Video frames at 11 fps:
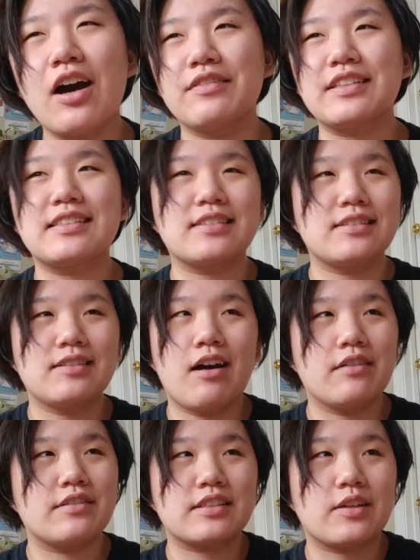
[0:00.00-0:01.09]

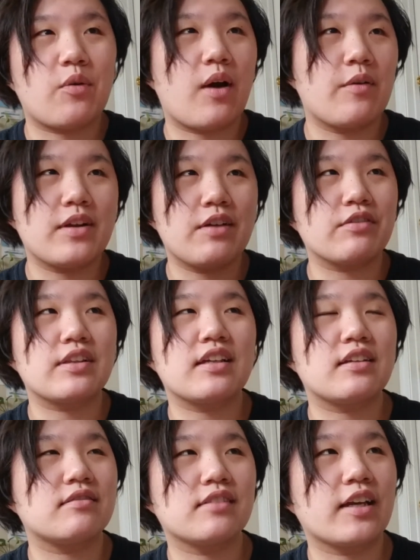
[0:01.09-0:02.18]
obviously, why would
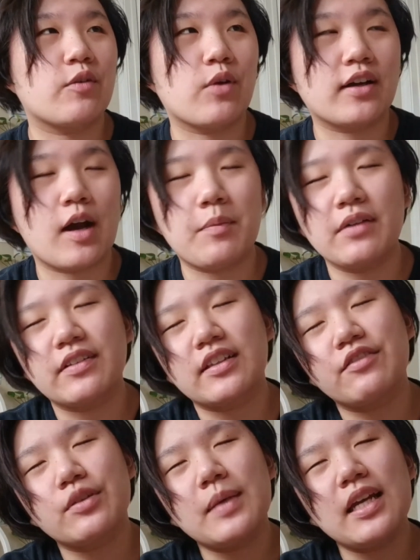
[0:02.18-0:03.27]
everything like work out perfectly for